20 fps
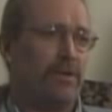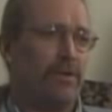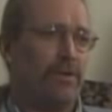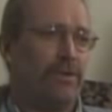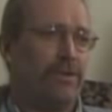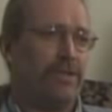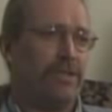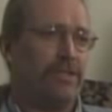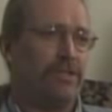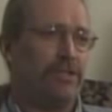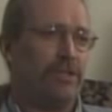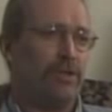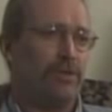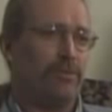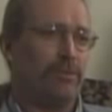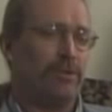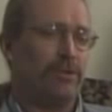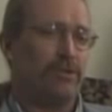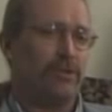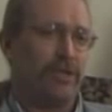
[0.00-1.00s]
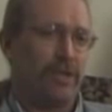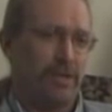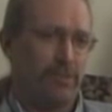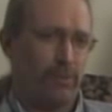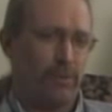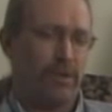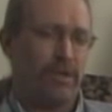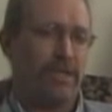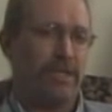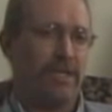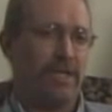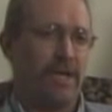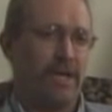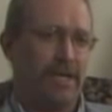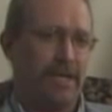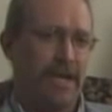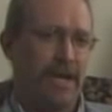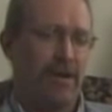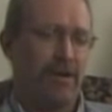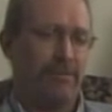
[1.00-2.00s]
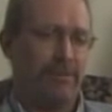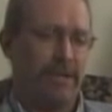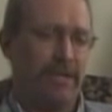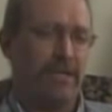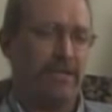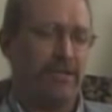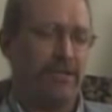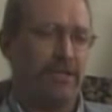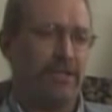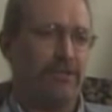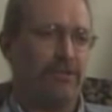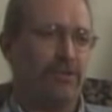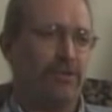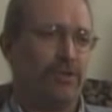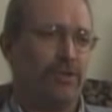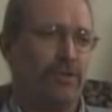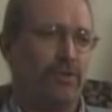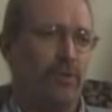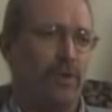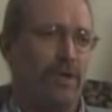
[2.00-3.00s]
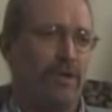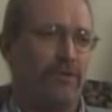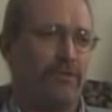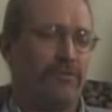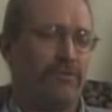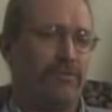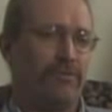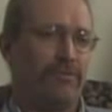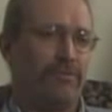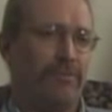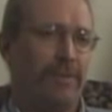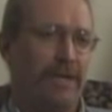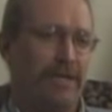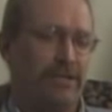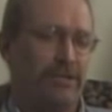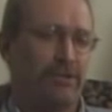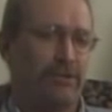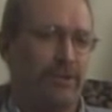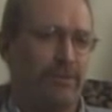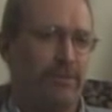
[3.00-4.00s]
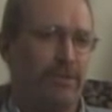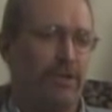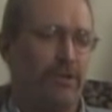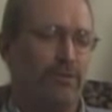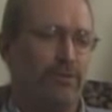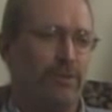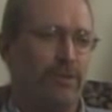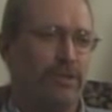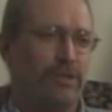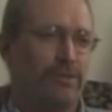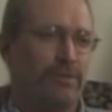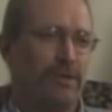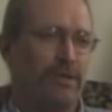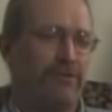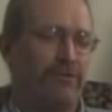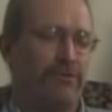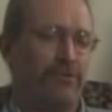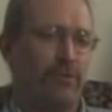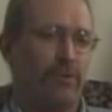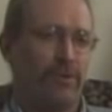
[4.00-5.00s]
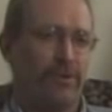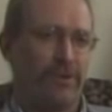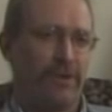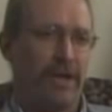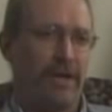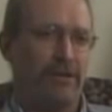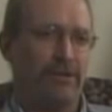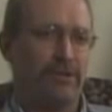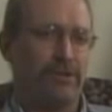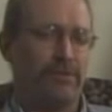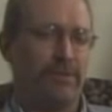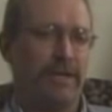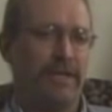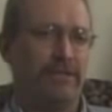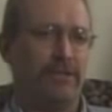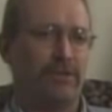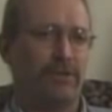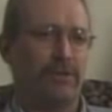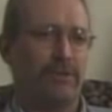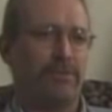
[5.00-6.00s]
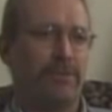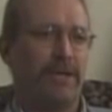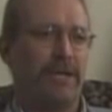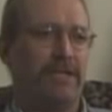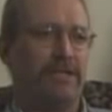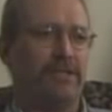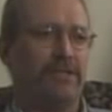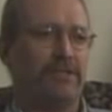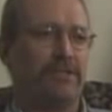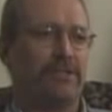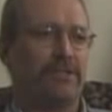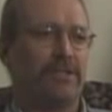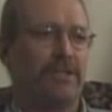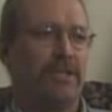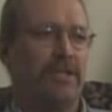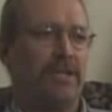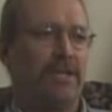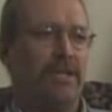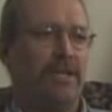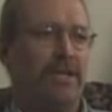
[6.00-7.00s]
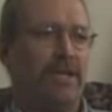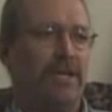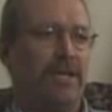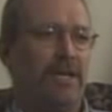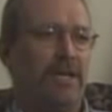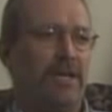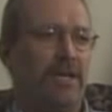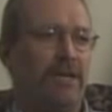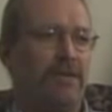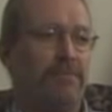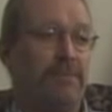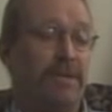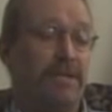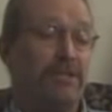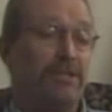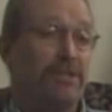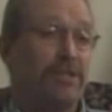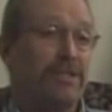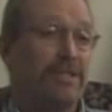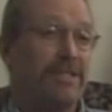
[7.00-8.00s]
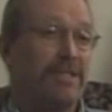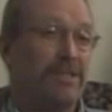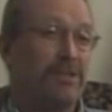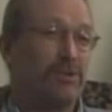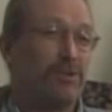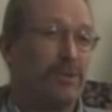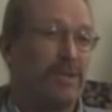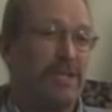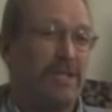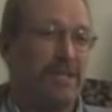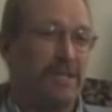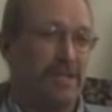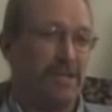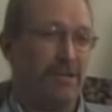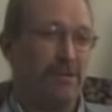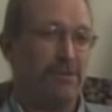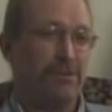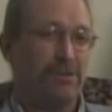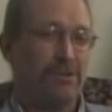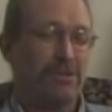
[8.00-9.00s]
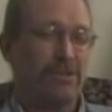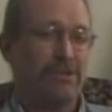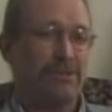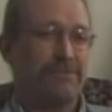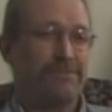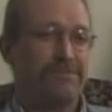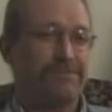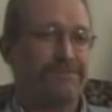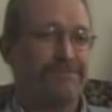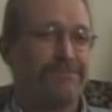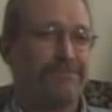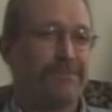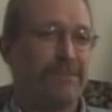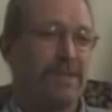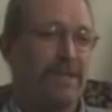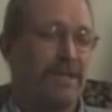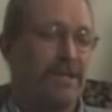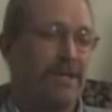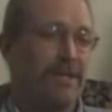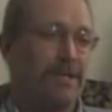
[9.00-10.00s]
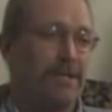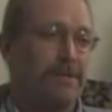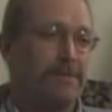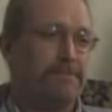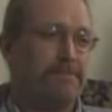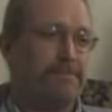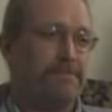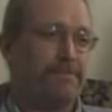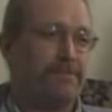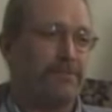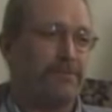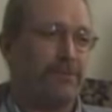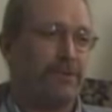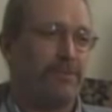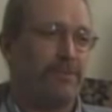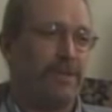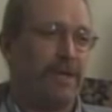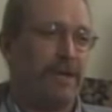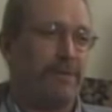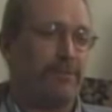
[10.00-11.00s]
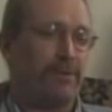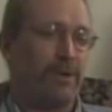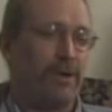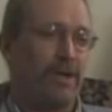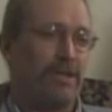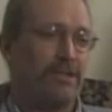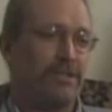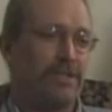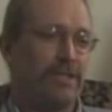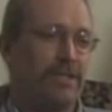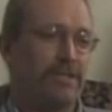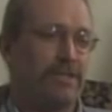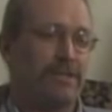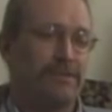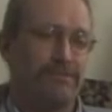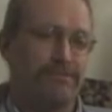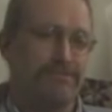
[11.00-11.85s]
these notebooks that I'm working on now, I'm editing, is 12 manuscript notebooks, about 4,000 manuscript pages. Basically his reading notes from that project.